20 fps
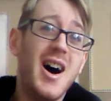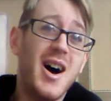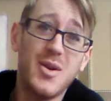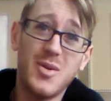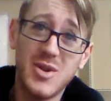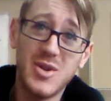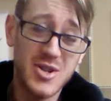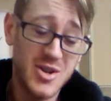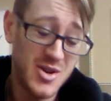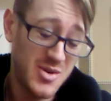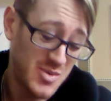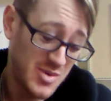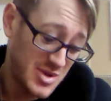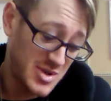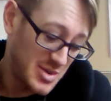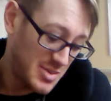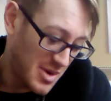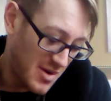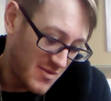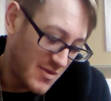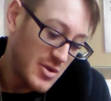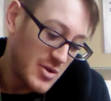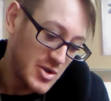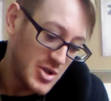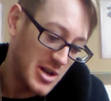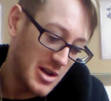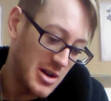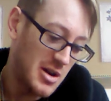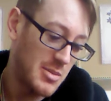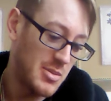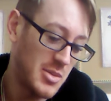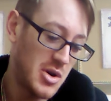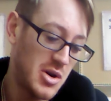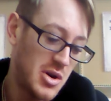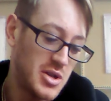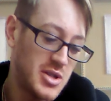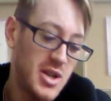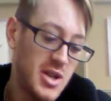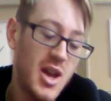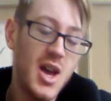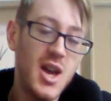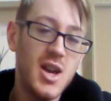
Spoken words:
I wish I was, but unfortunately I'm not.